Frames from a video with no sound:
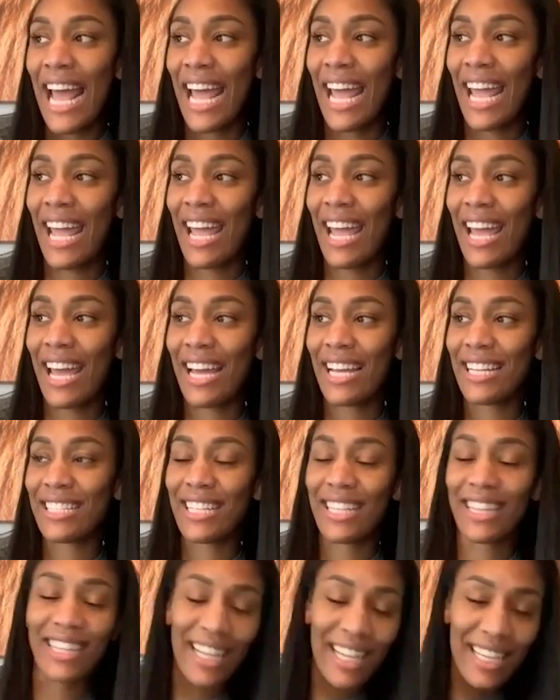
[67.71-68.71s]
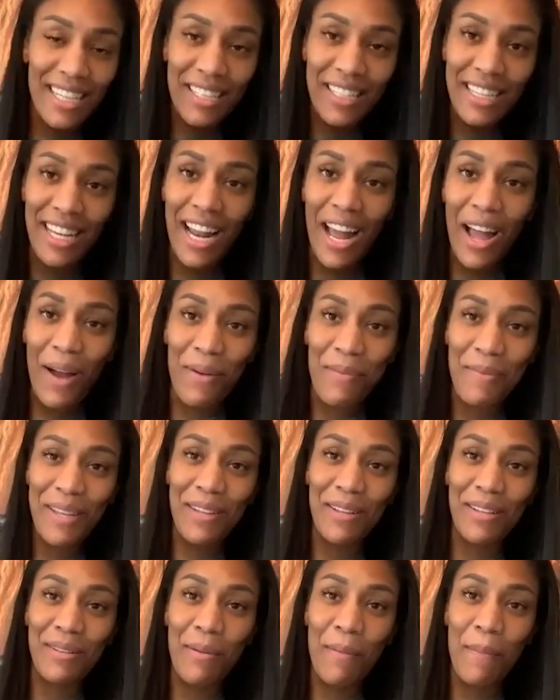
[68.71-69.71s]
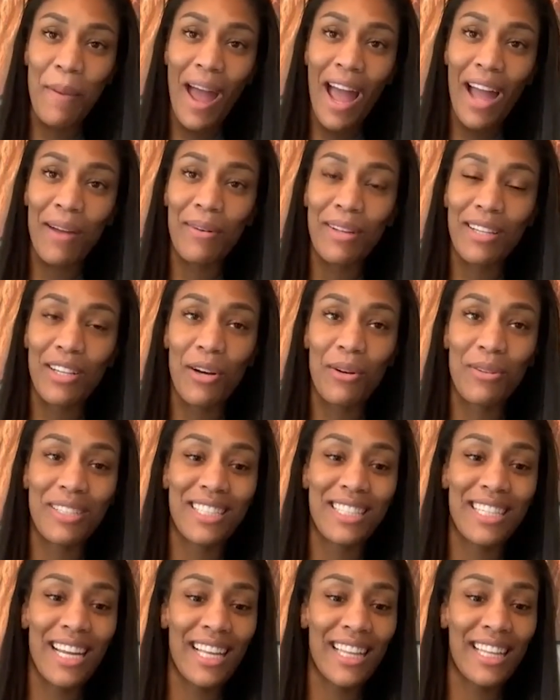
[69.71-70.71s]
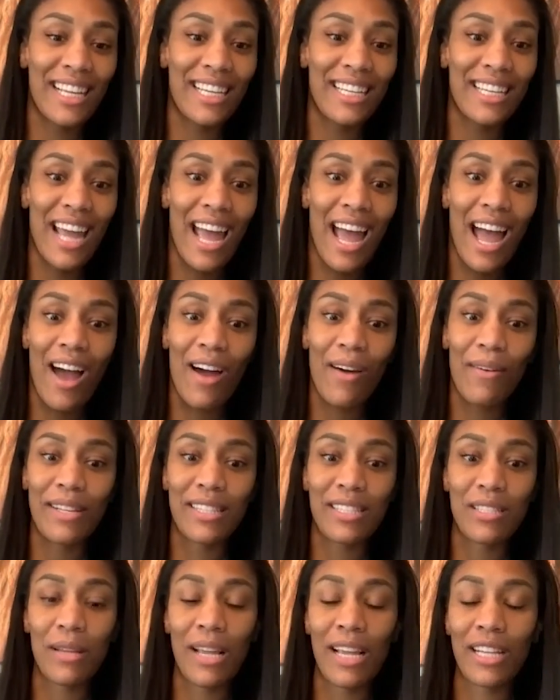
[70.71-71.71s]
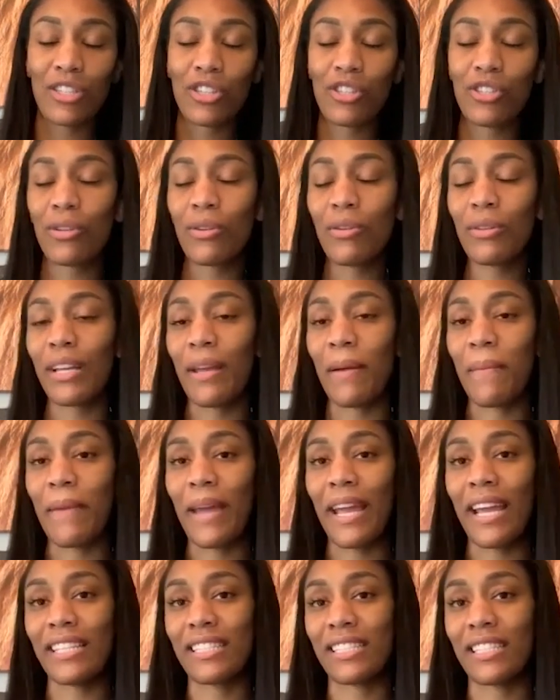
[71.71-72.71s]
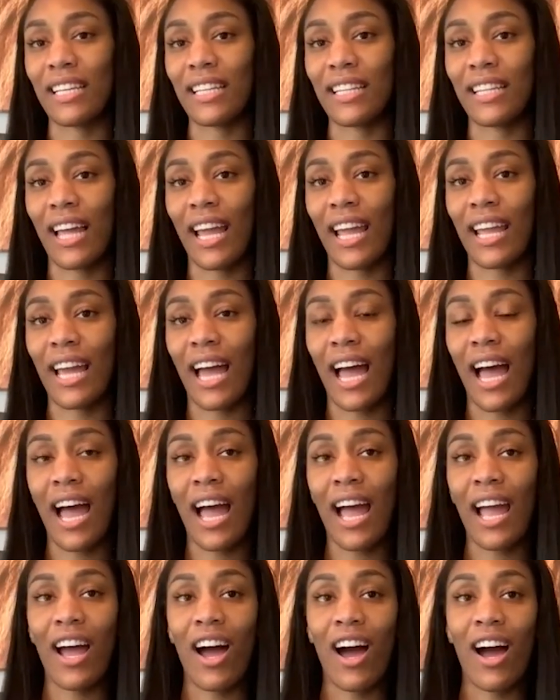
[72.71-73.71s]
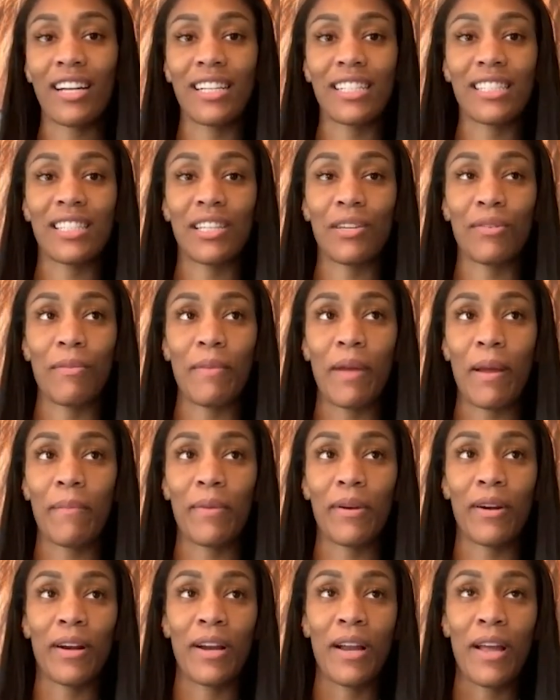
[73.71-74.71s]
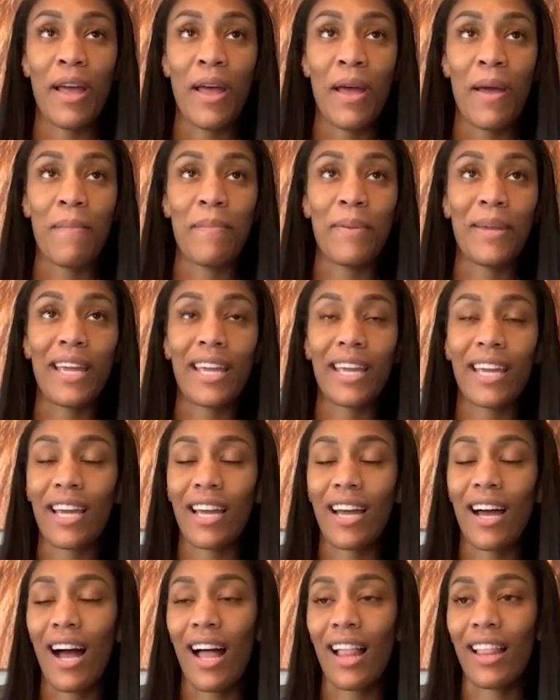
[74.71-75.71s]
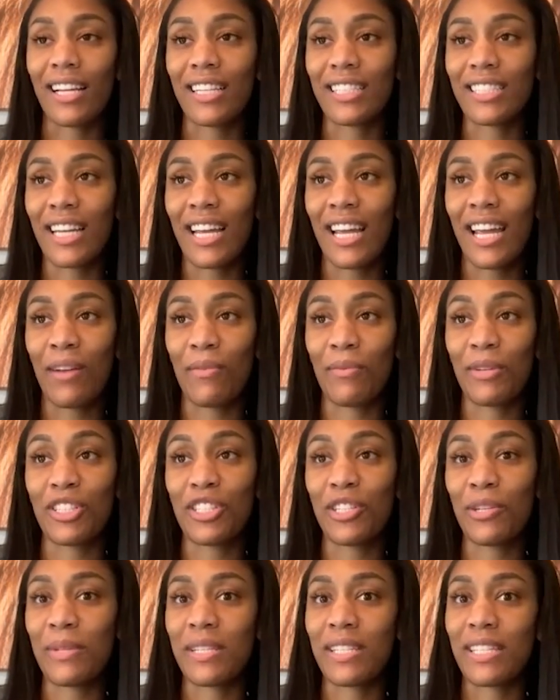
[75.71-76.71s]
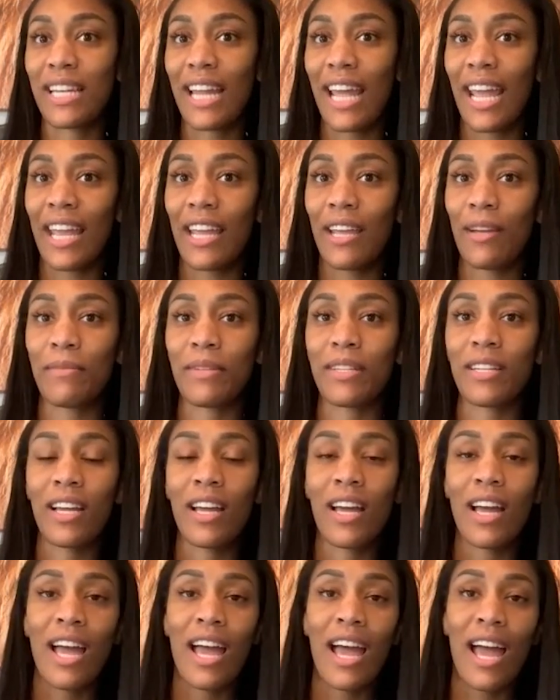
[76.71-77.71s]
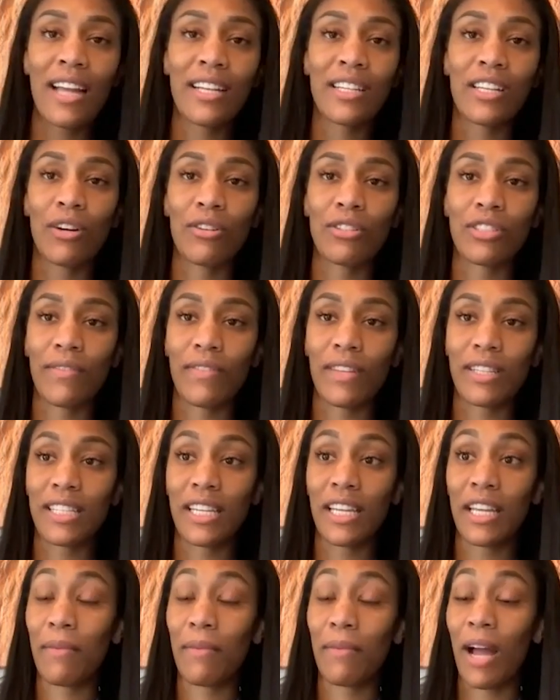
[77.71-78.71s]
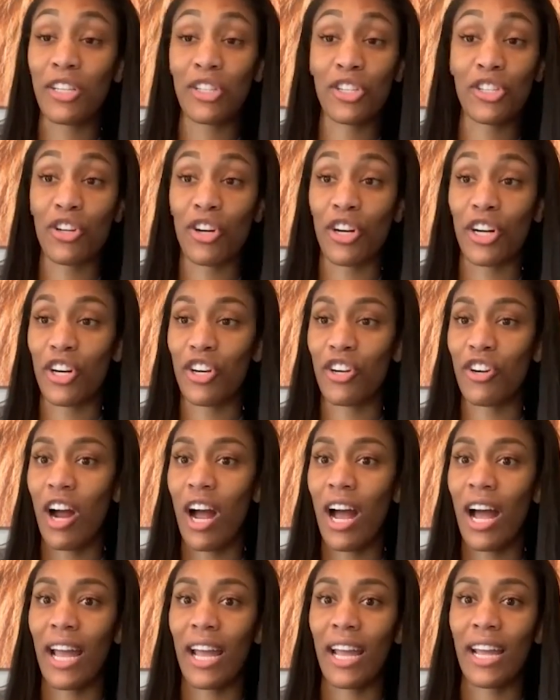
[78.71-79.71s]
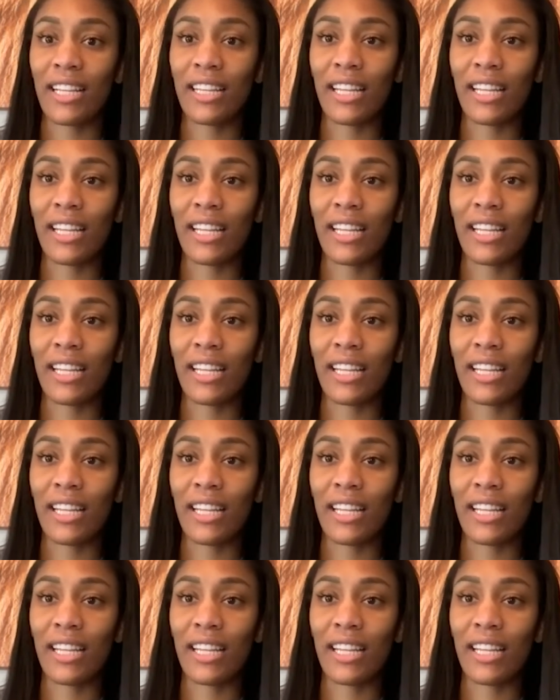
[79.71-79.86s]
And to think that I'll be back with Coach Staley now, it's truly amazing. Like, I honestly remember being in college, and when she was named head coach of the team, I just started crying.